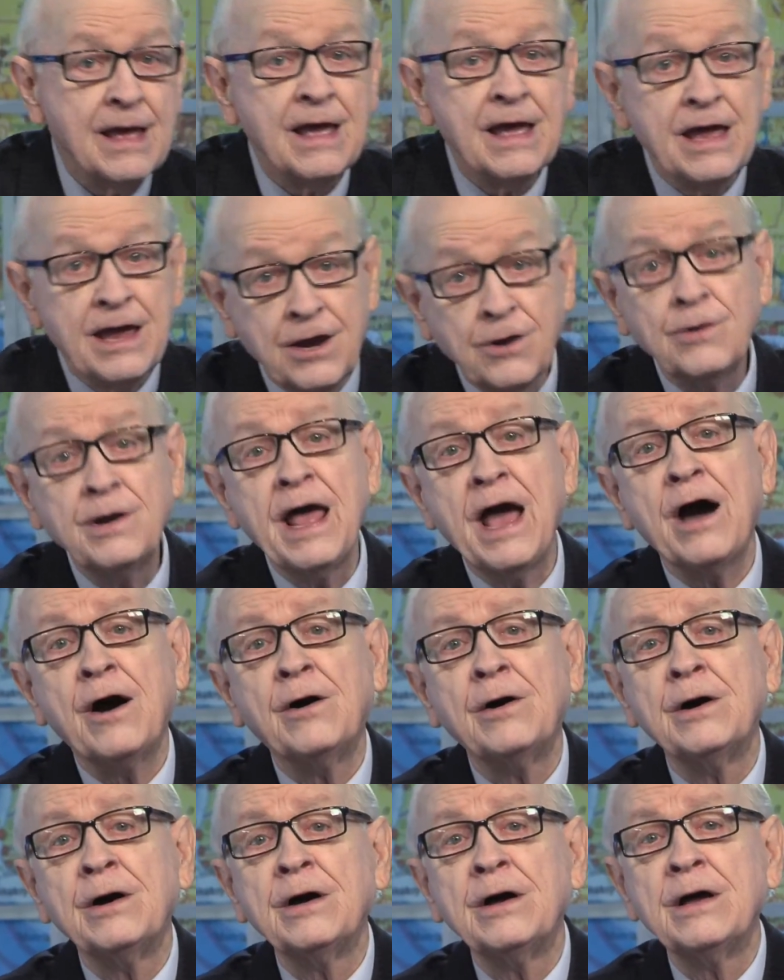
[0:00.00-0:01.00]
Here now
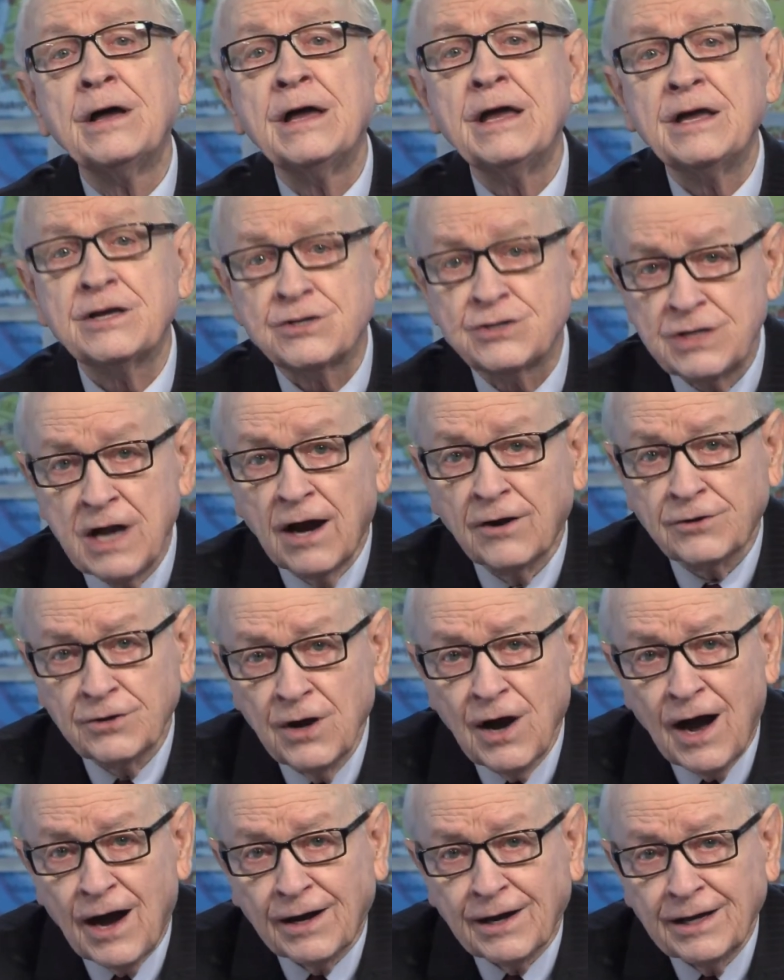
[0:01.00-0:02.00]
is Dr.
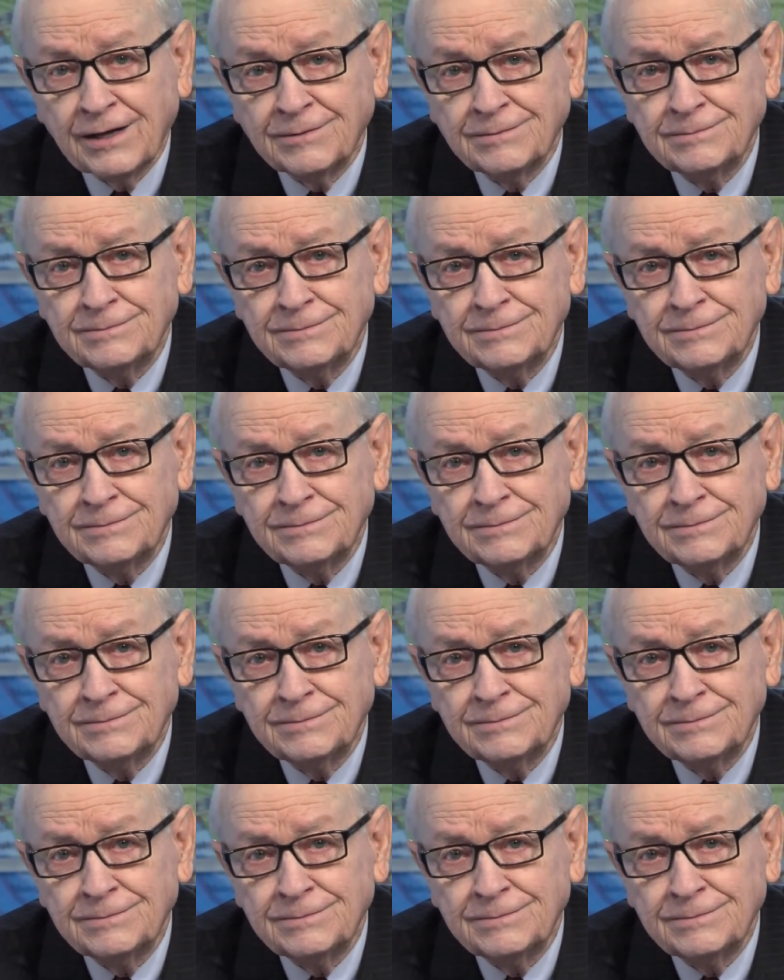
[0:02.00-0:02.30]
Hocking.